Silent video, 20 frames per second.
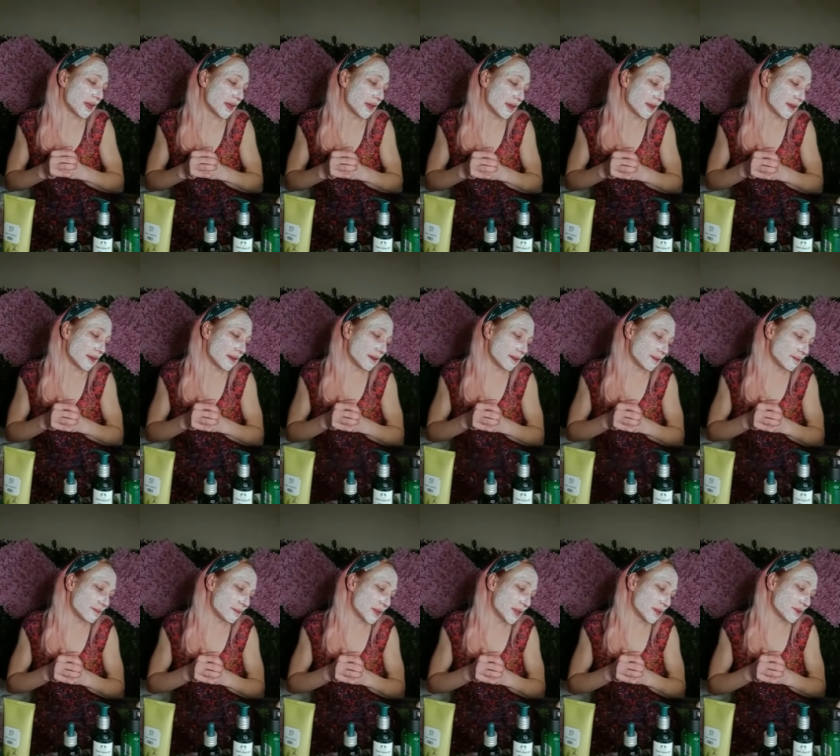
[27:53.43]

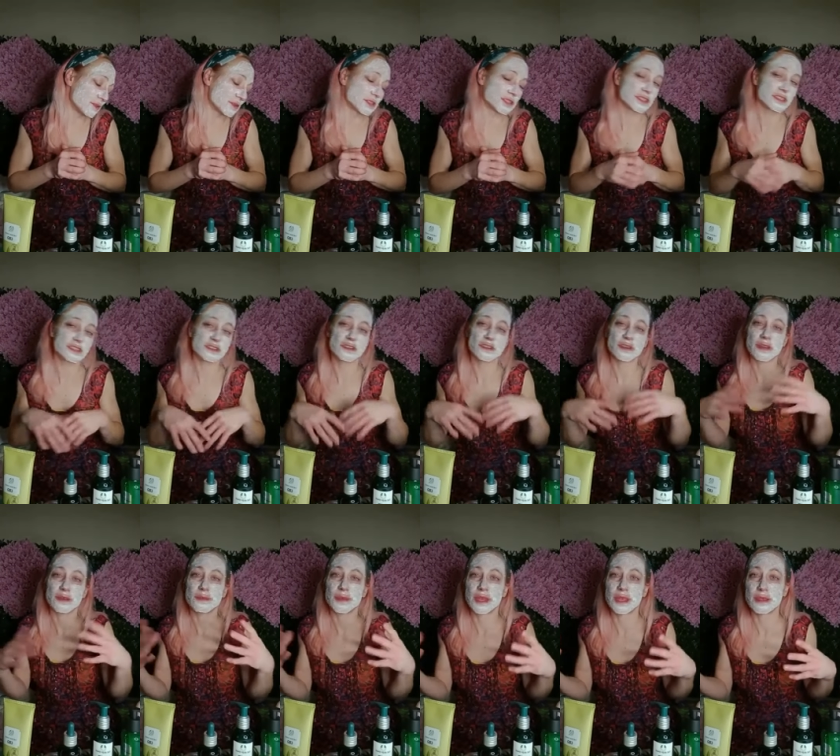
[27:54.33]
in order to sort of
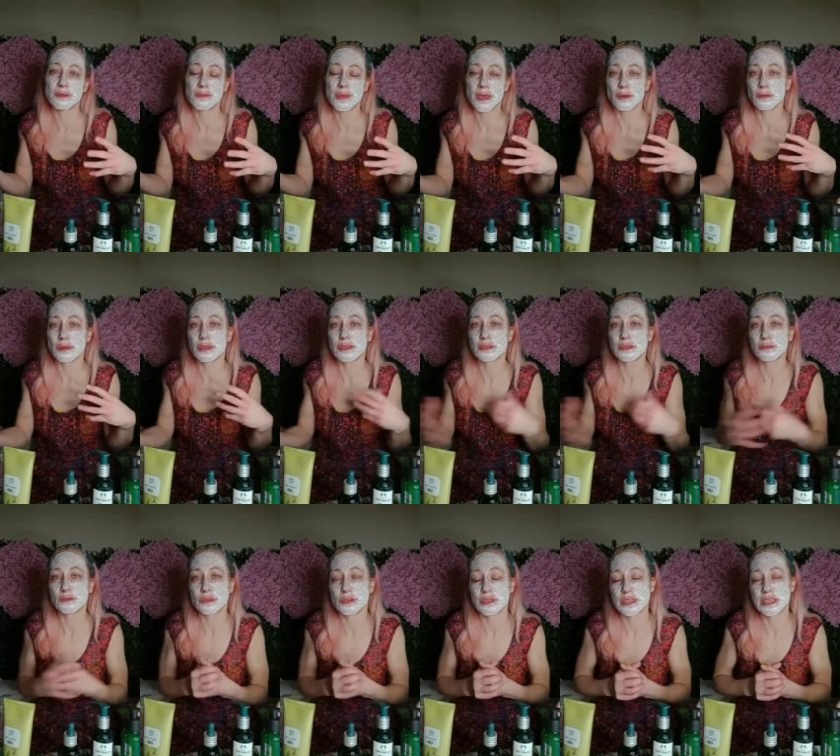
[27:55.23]
get my name out, it's
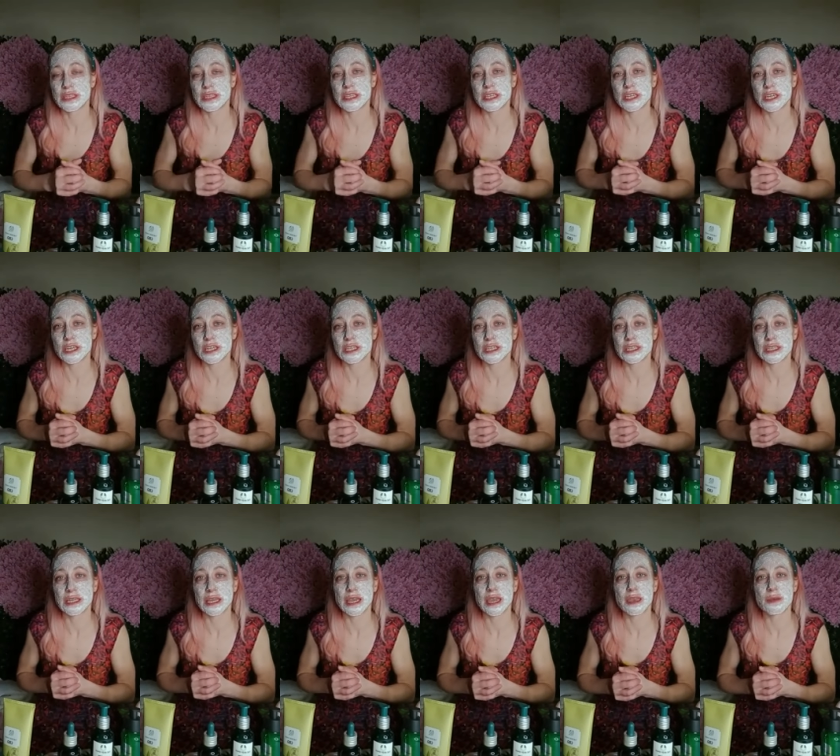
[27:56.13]
one of the
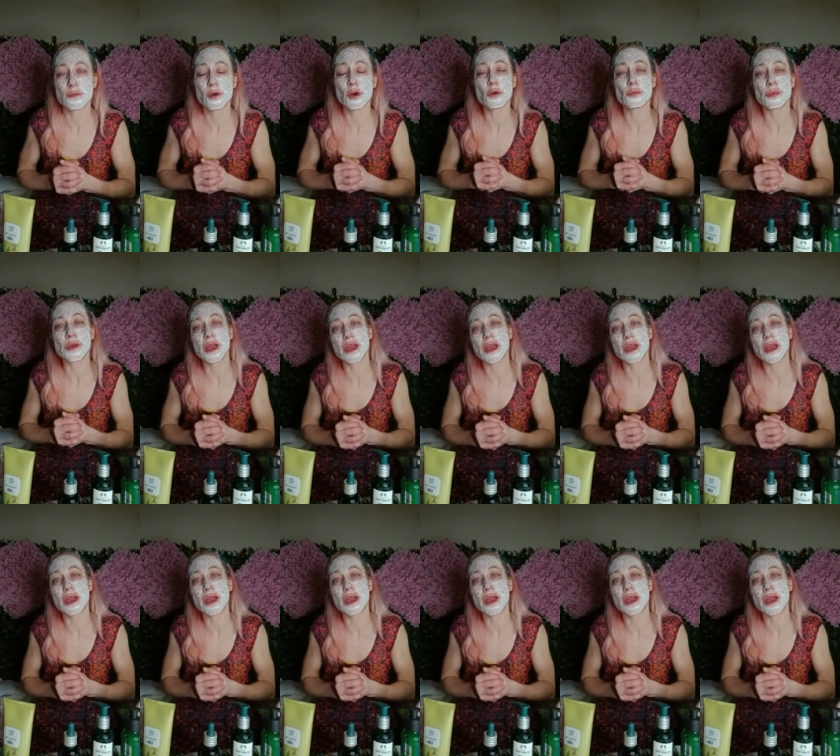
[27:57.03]
suggestions that came up,